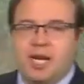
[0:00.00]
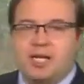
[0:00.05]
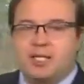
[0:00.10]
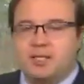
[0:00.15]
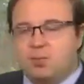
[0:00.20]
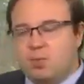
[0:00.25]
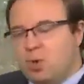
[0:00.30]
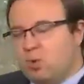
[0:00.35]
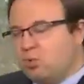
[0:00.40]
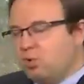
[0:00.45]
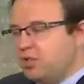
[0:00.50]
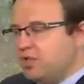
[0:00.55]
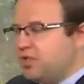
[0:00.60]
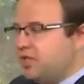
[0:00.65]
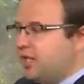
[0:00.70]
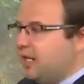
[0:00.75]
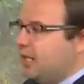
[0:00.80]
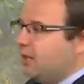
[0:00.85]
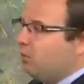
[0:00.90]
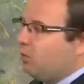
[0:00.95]
As what we're
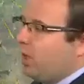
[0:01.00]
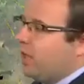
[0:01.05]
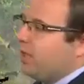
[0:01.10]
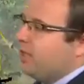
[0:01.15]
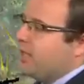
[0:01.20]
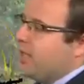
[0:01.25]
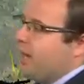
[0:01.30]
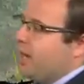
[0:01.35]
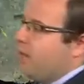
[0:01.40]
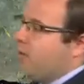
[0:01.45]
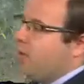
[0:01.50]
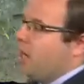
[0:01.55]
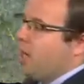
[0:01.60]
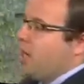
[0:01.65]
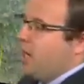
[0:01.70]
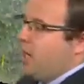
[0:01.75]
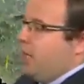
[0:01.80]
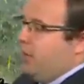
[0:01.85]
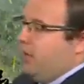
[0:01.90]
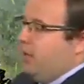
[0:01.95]
seeing right now,
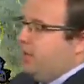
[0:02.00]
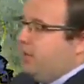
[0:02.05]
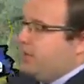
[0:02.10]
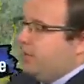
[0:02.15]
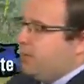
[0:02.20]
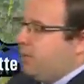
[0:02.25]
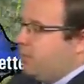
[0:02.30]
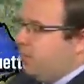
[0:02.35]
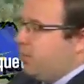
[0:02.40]
this low